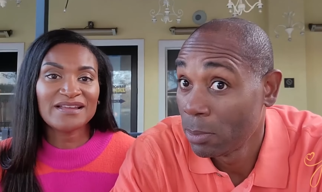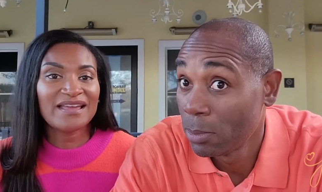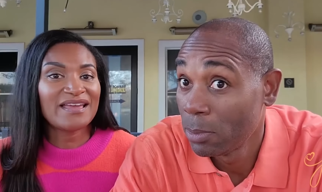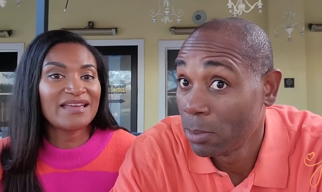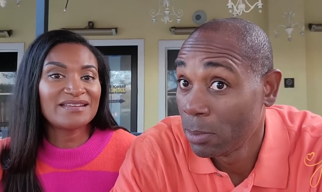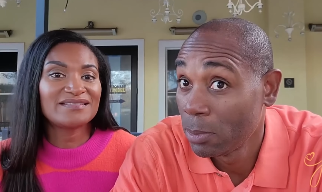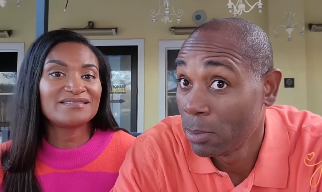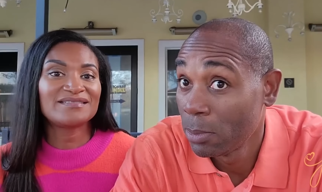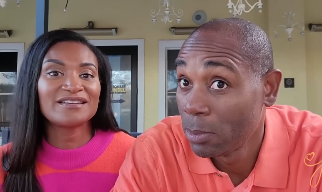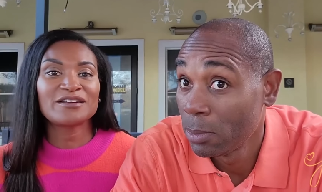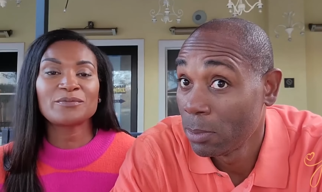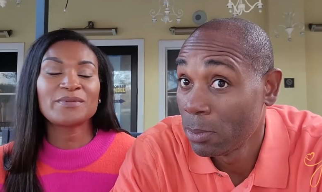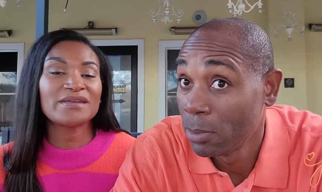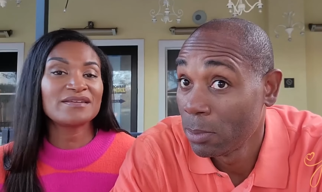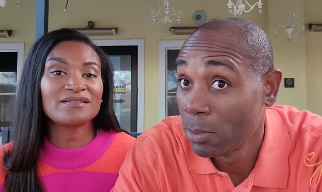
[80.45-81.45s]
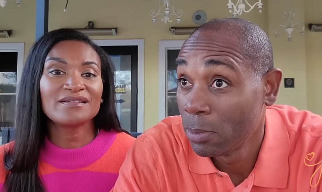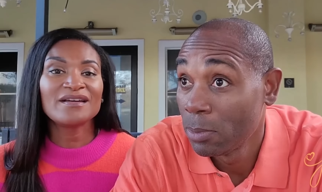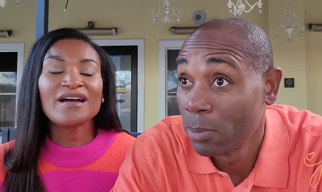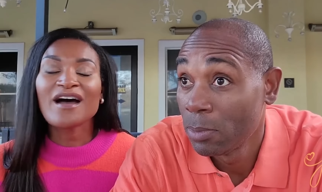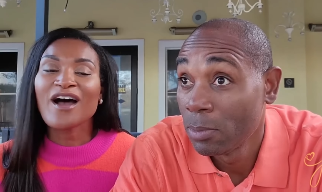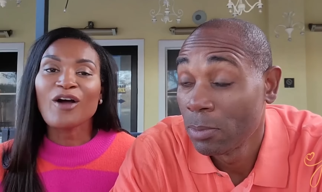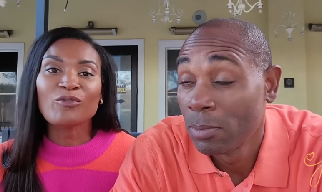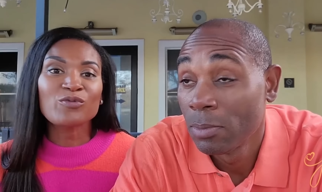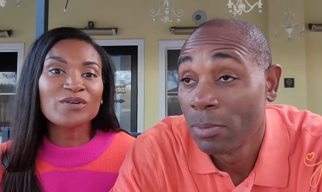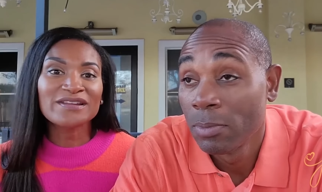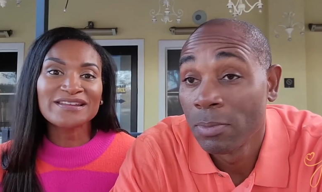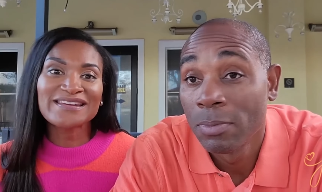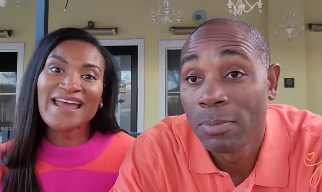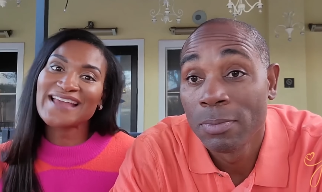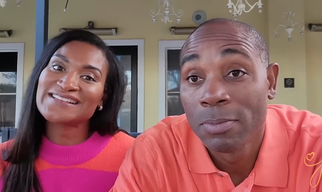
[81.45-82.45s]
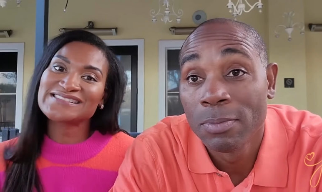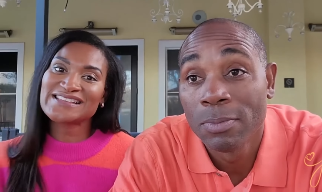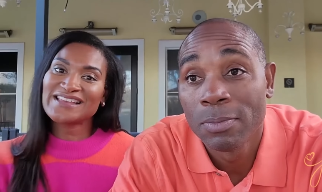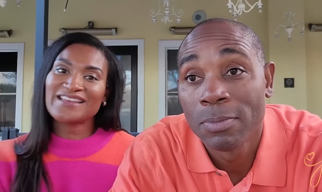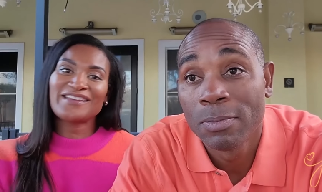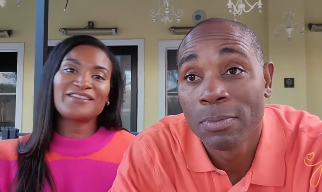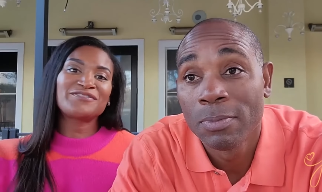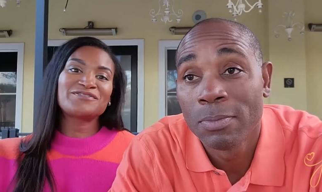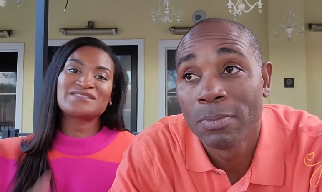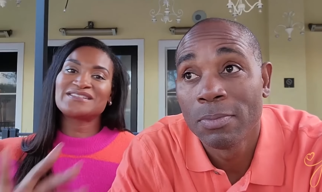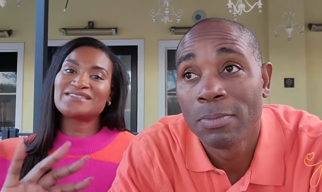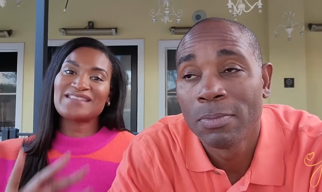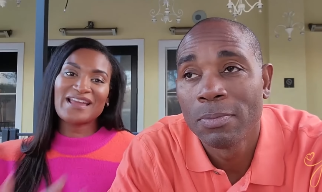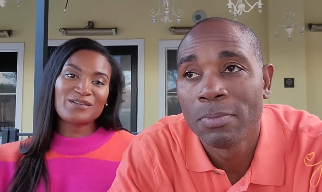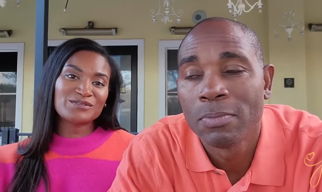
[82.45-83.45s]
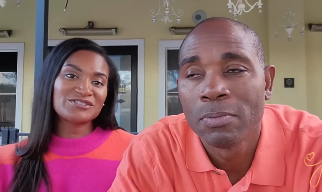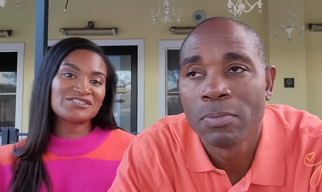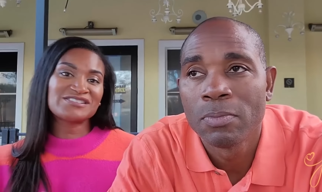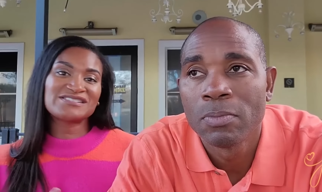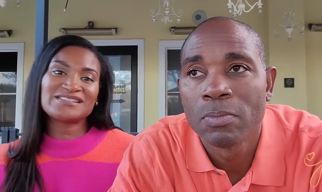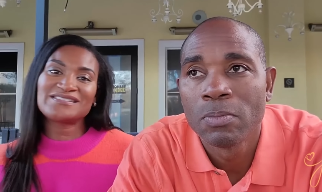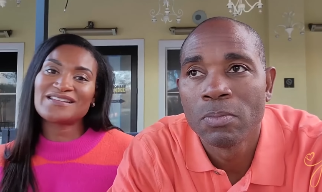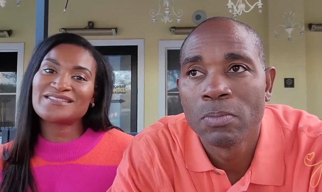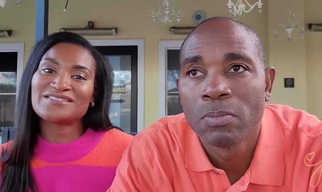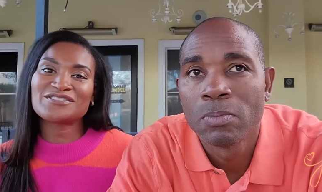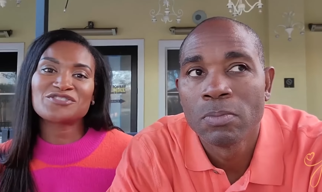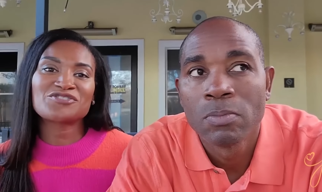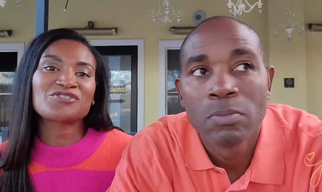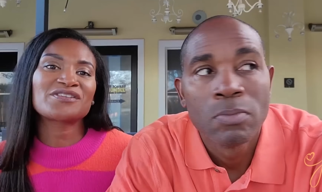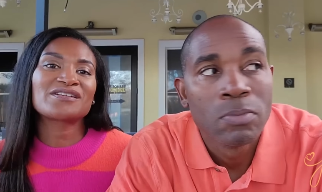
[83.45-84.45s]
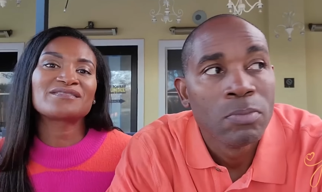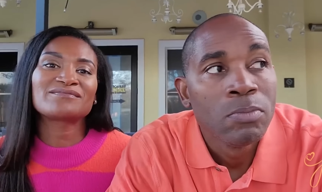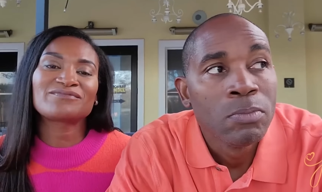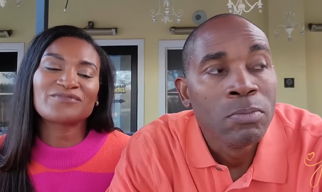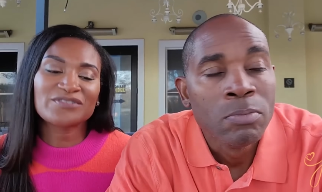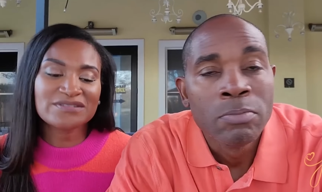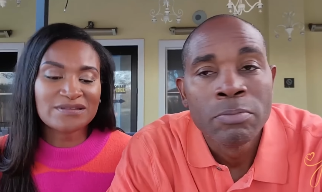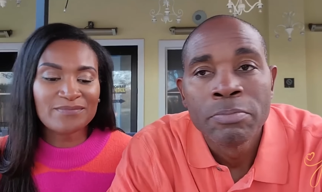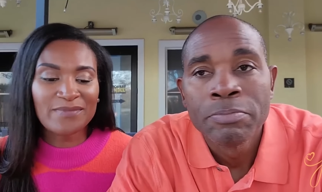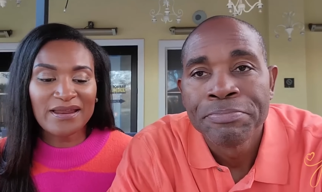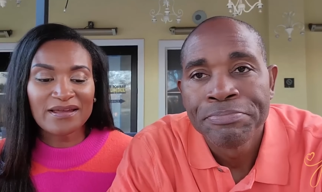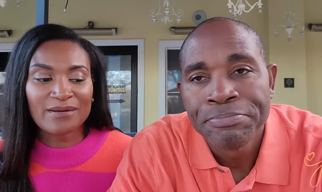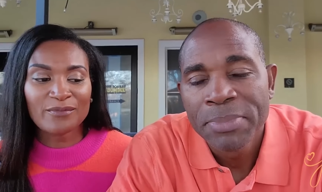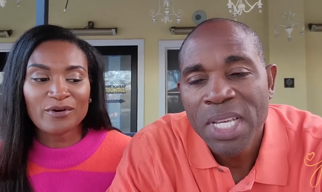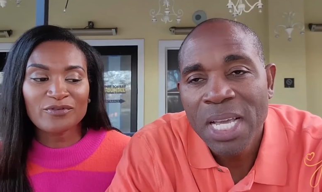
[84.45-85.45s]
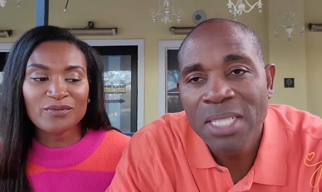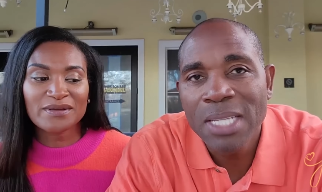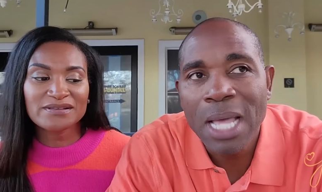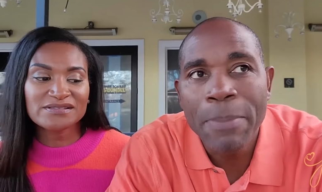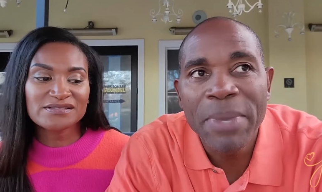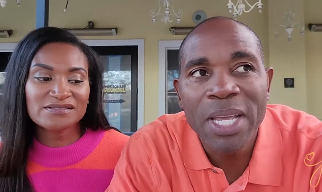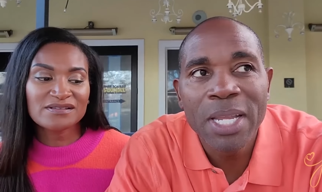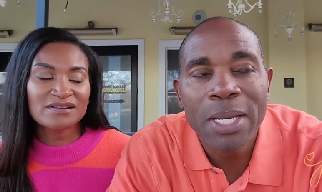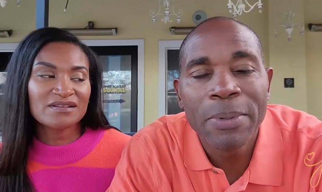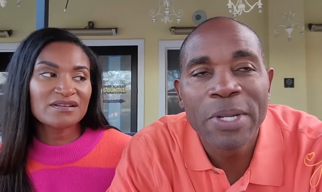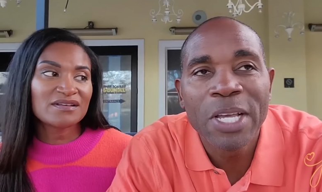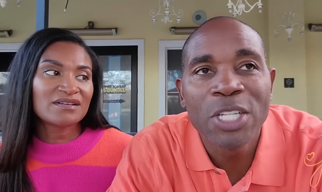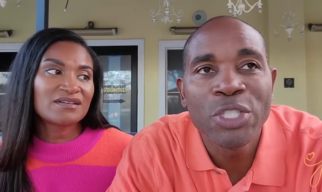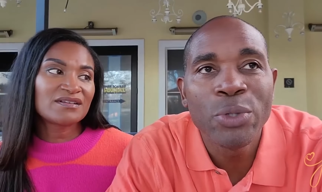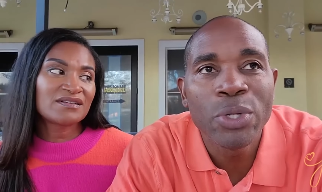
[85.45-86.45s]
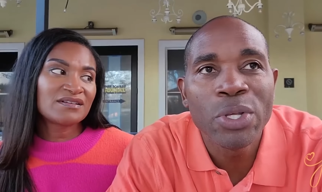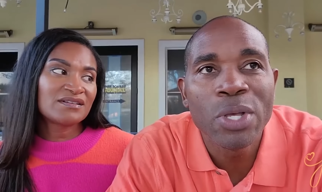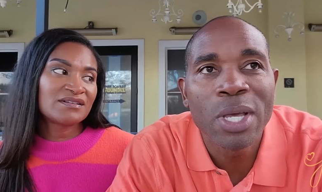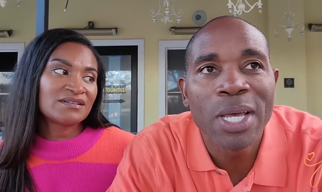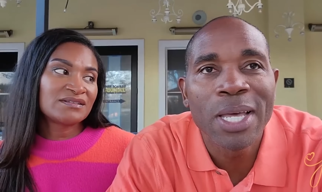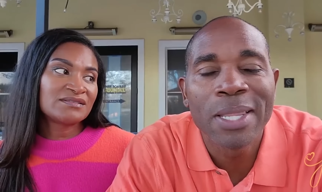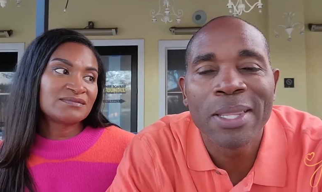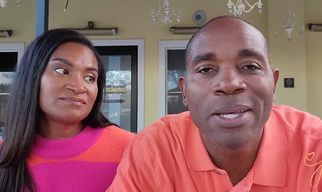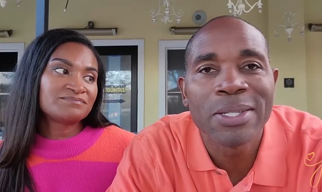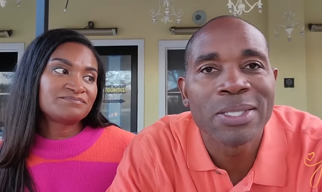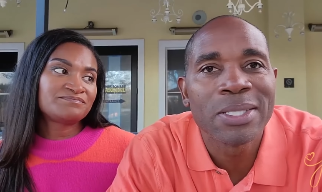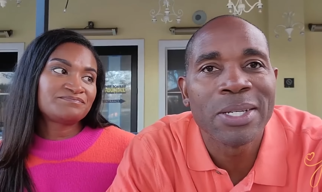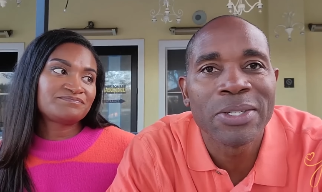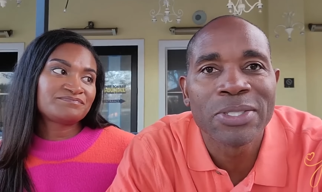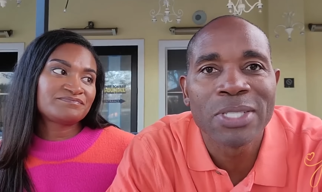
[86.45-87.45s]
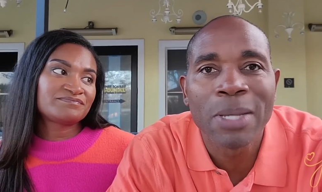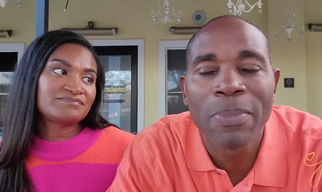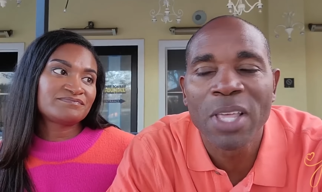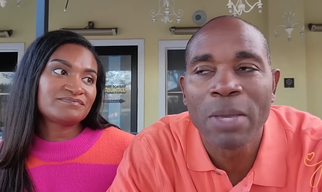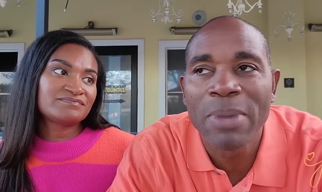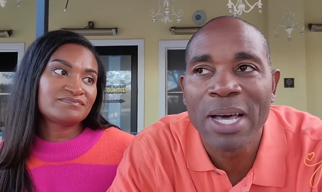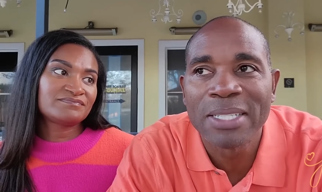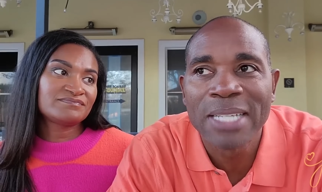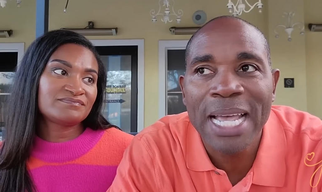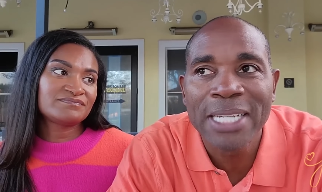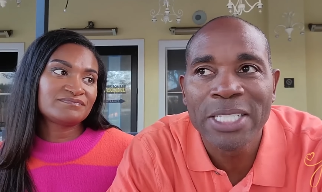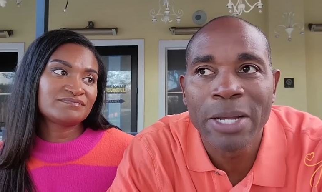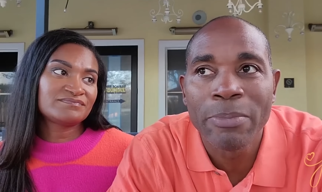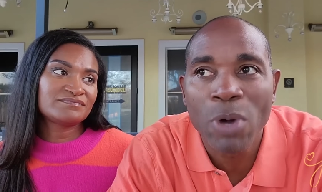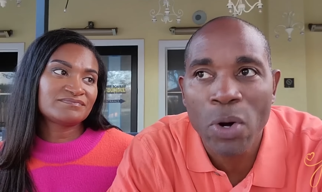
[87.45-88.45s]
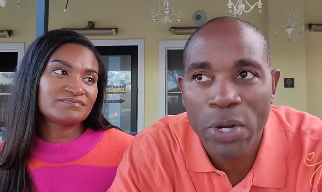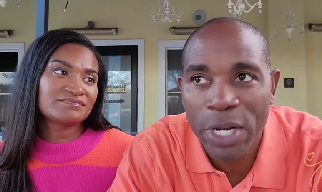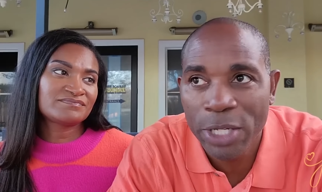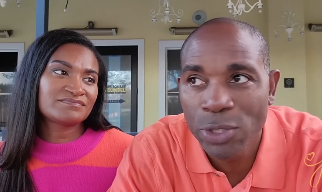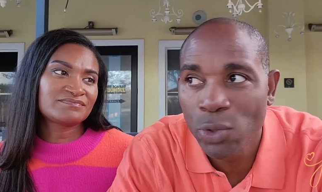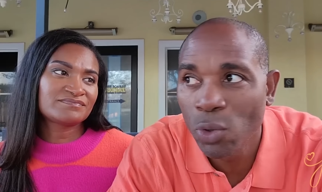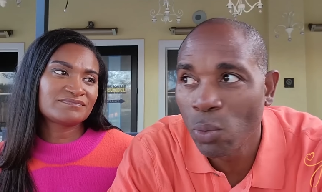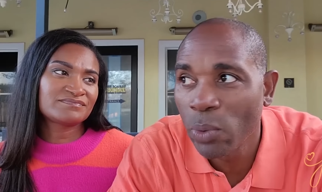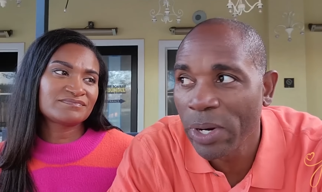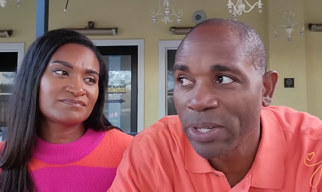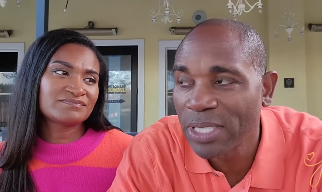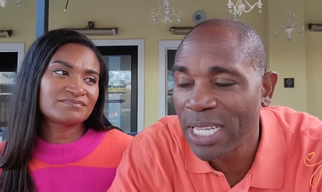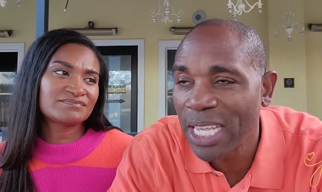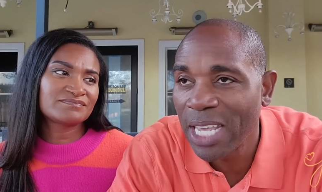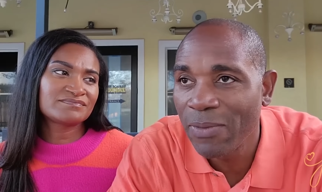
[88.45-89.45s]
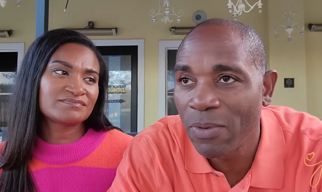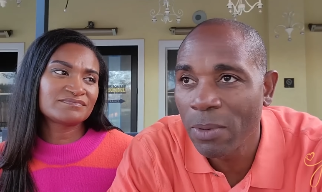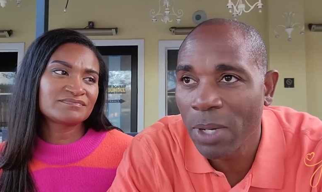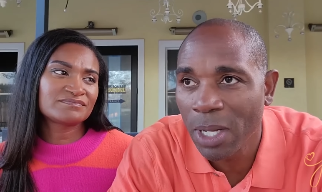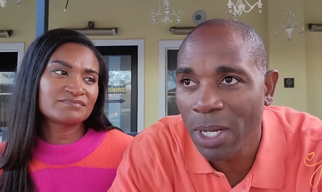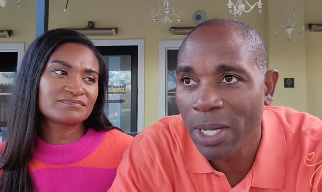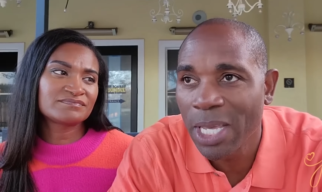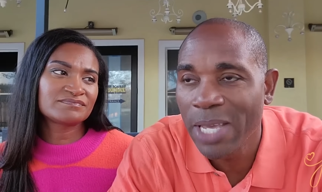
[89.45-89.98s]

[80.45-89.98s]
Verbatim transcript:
Speaker 1: and it'll be a really nice gift that was just sitting under the tree for somebody to come over. I mean,
Speaker 2: because you, you, there's there's something about it. it's actually a marketing tool, whereas they give uh,